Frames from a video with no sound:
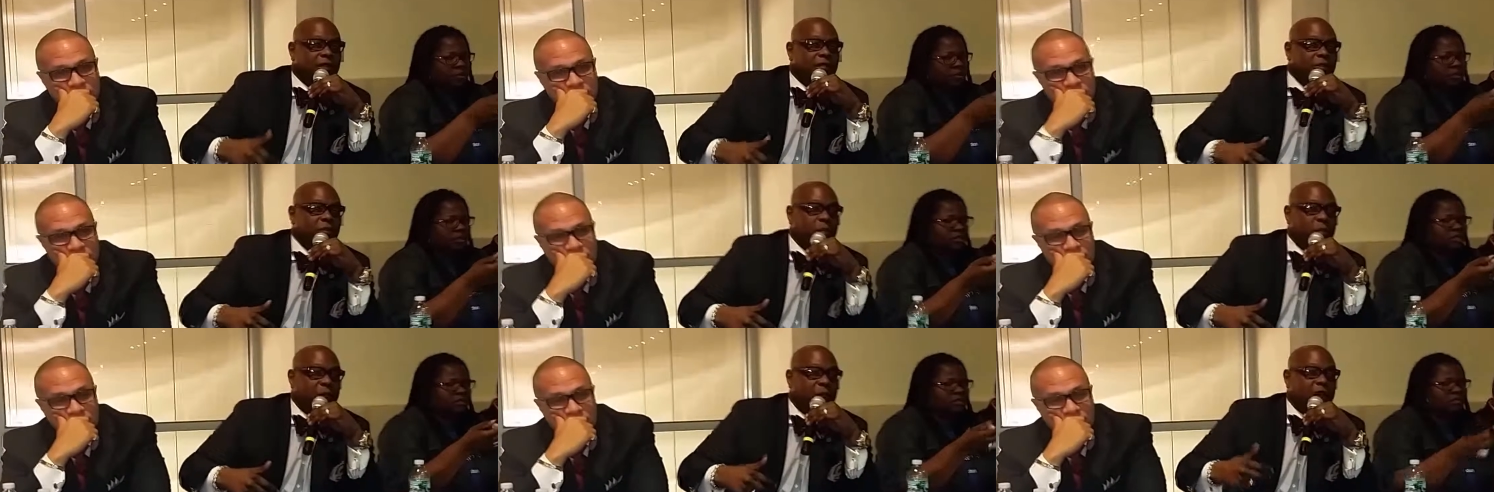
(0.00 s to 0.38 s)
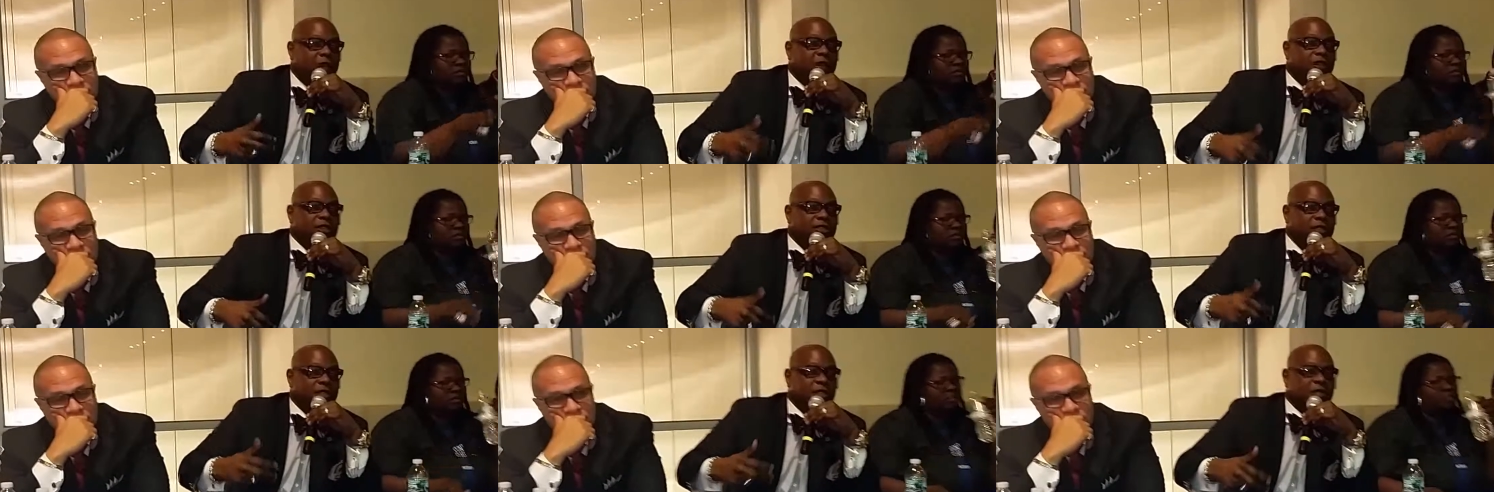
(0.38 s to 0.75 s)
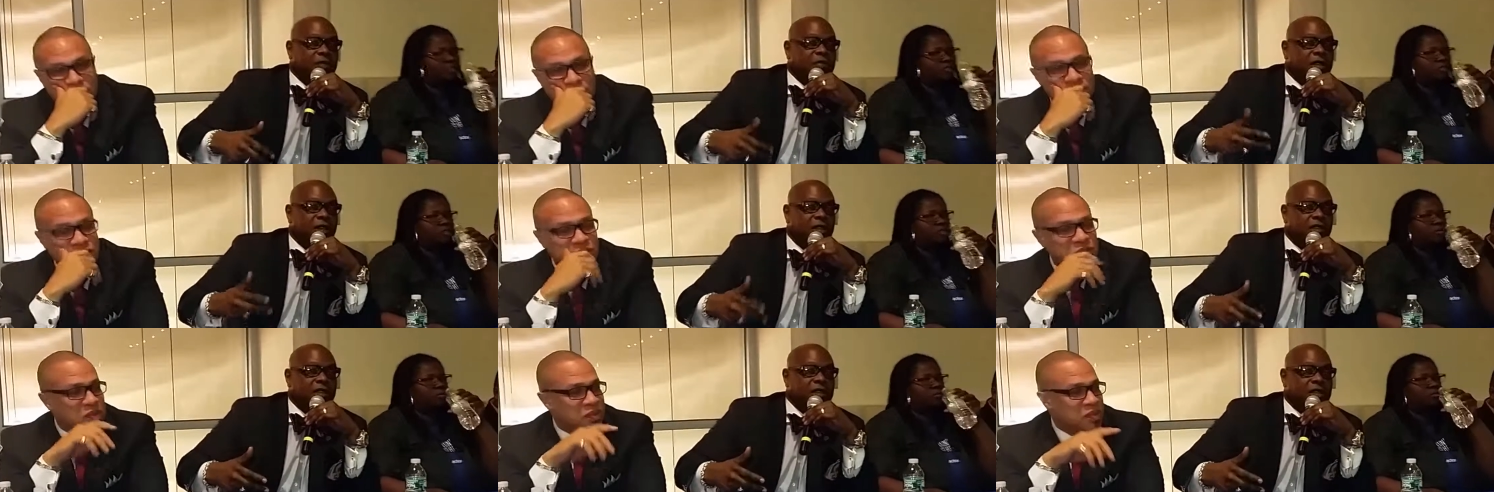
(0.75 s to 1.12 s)
Speaker 1: their parents'
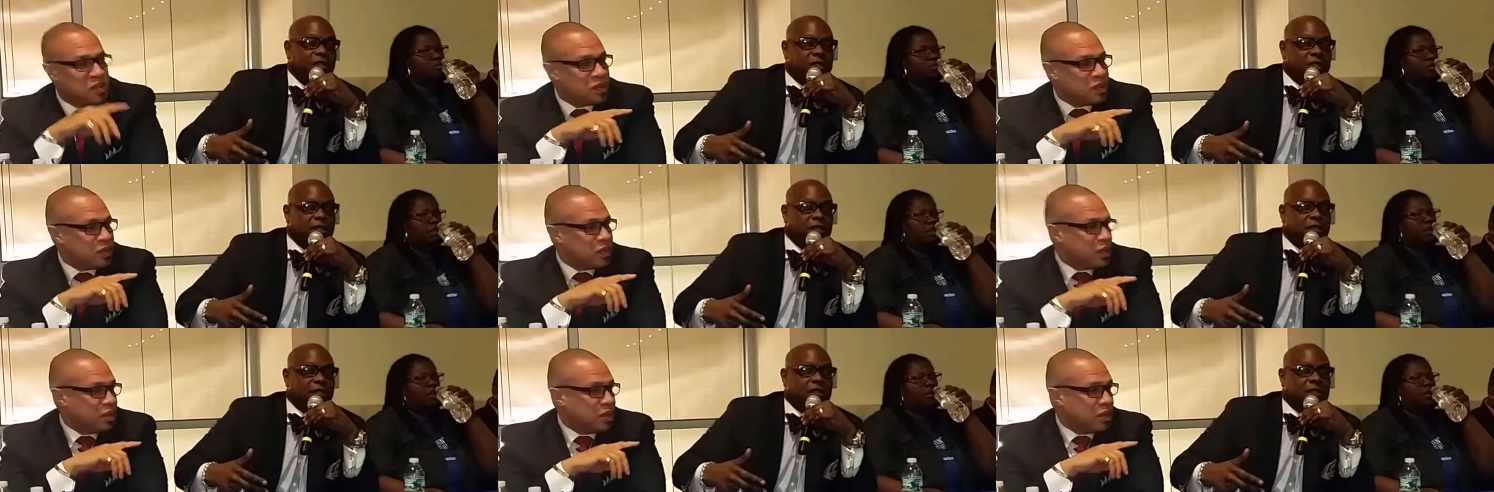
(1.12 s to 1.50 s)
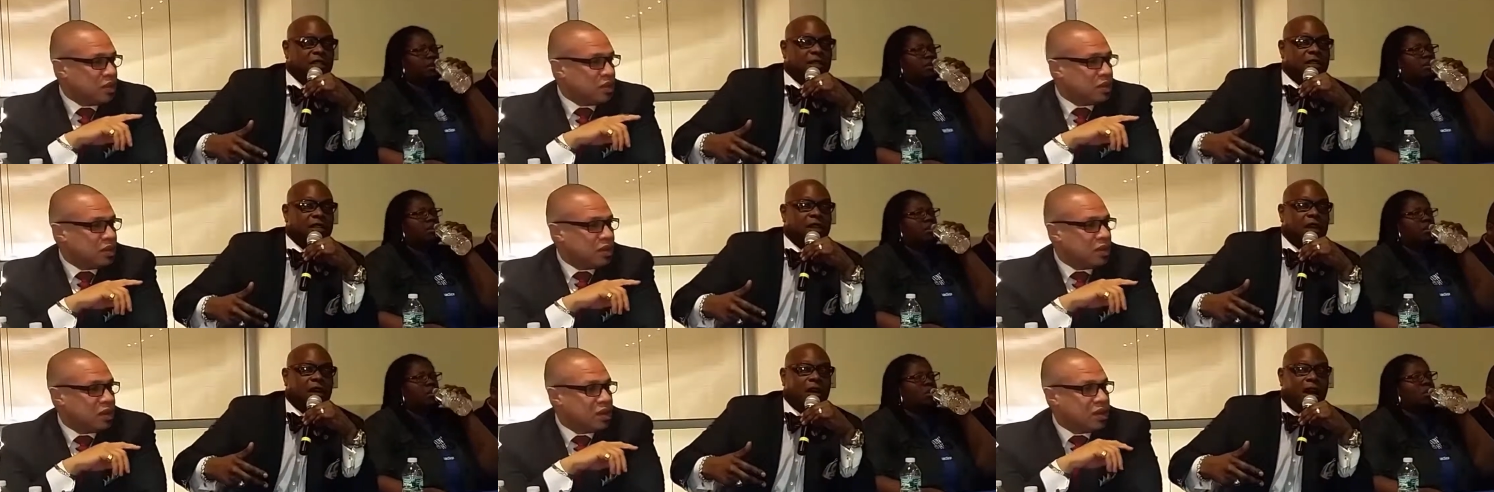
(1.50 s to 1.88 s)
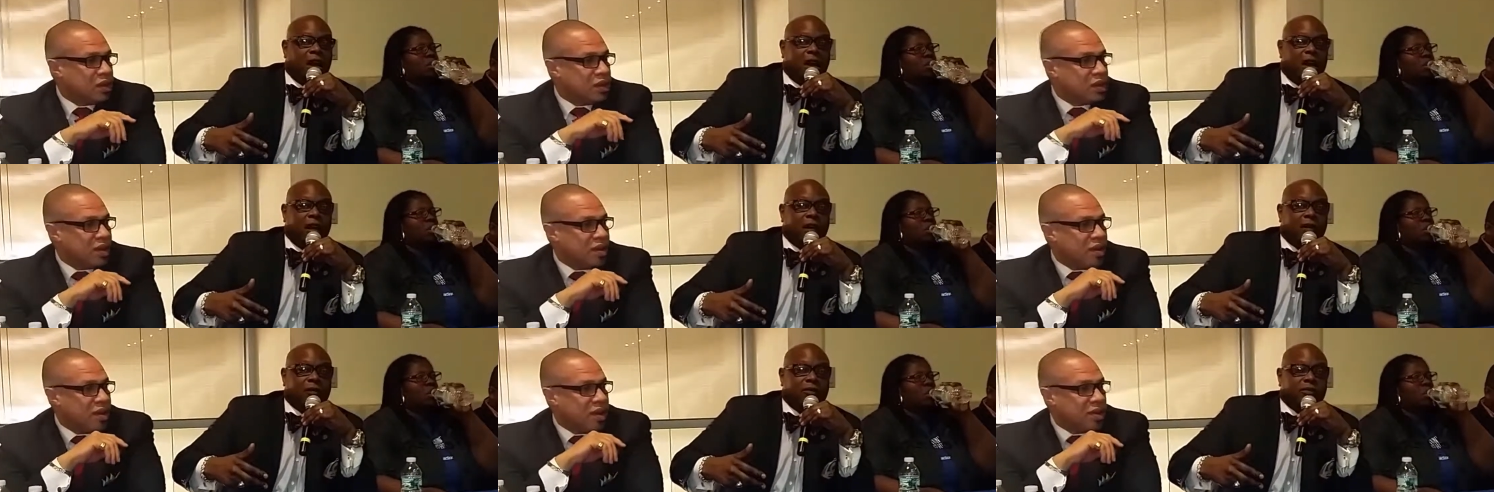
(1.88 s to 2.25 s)
experiences
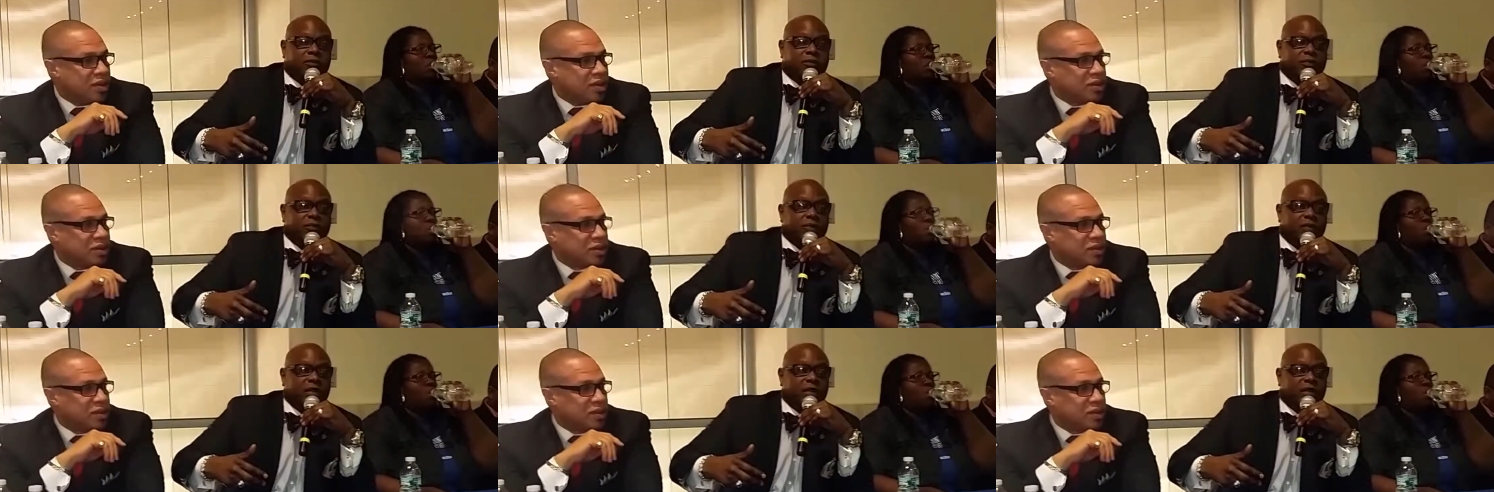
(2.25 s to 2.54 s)
um,